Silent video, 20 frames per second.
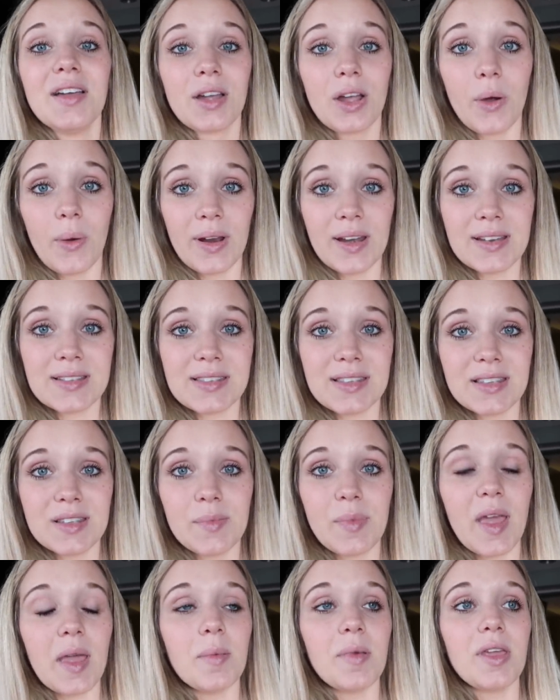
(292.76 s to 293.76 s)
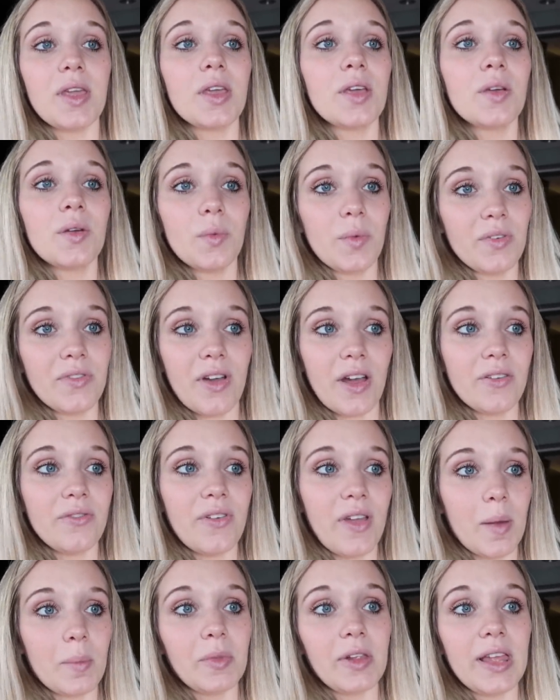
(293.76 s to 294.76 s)
going to see the baby. We've had
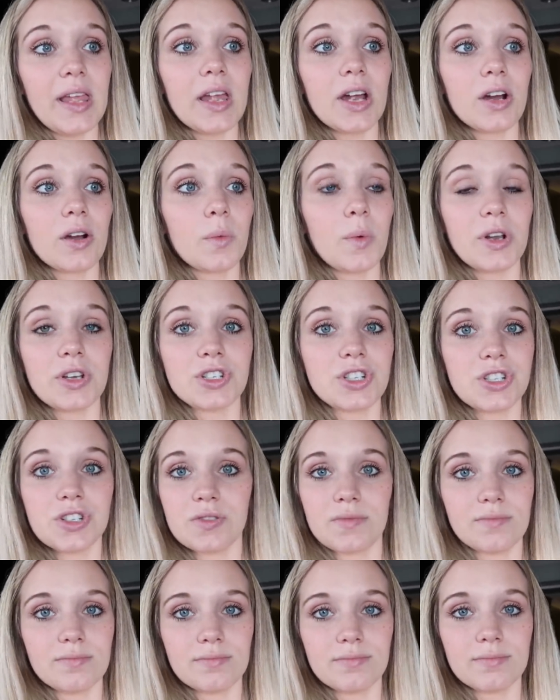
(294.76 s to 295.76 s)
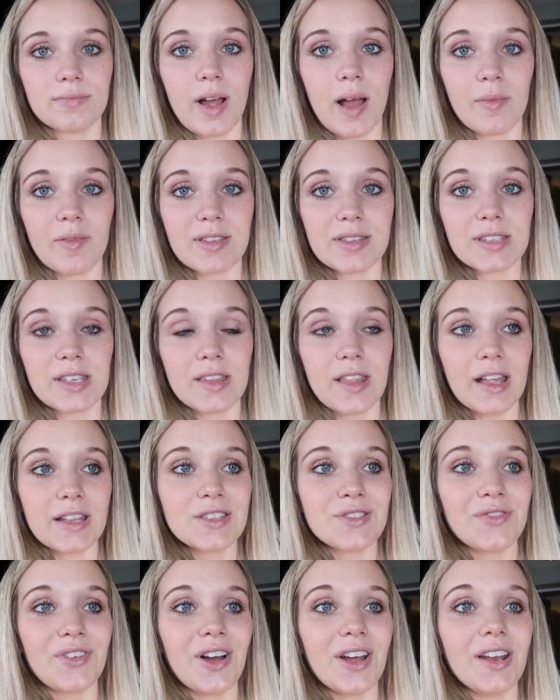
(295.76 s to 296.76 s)
family here, which obviously
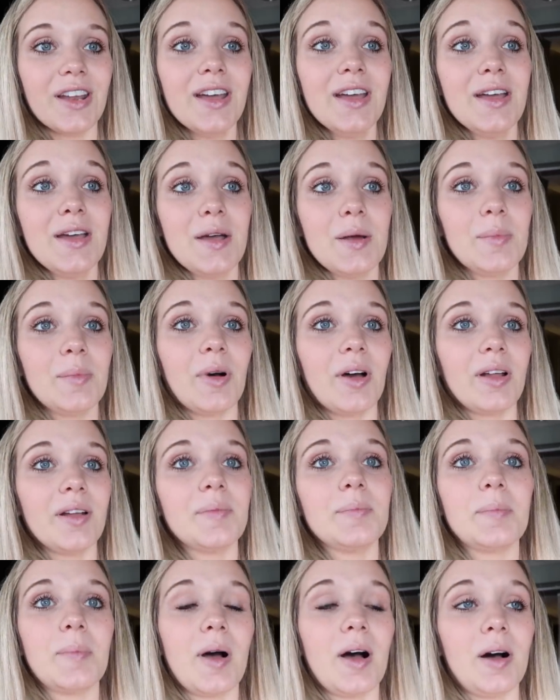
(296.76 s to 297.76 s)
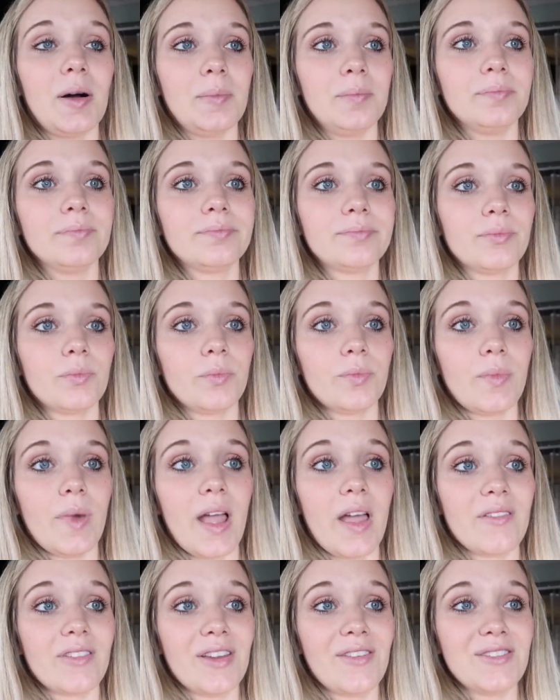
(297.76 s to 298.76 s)
that's fun. But
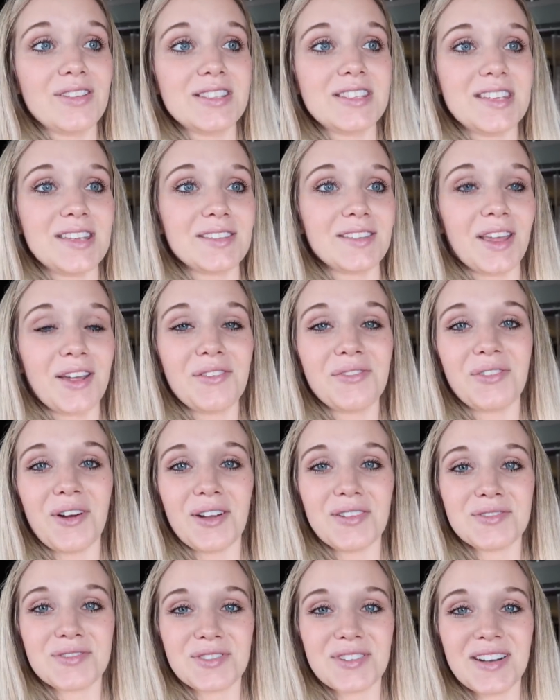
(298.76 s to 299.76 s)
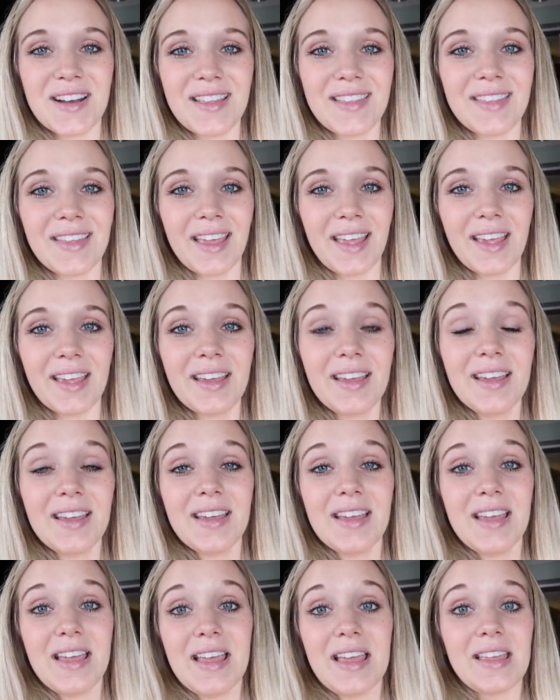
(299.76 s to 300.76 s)
I haven't even seen like friends or anything
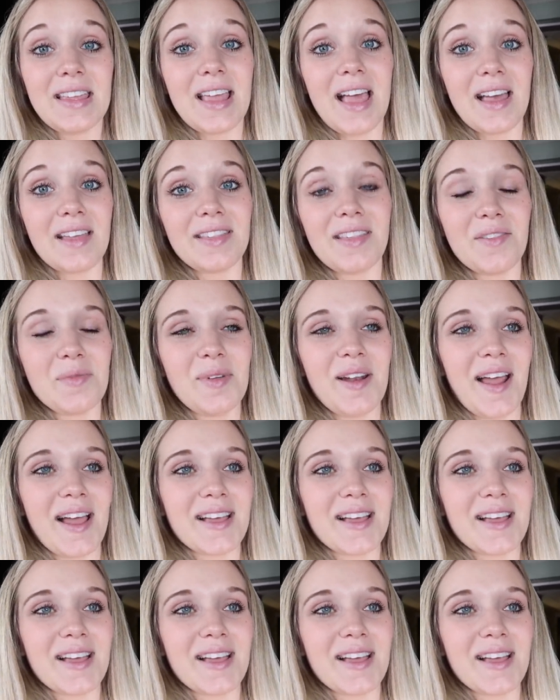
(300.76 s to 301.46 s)
yet. They've been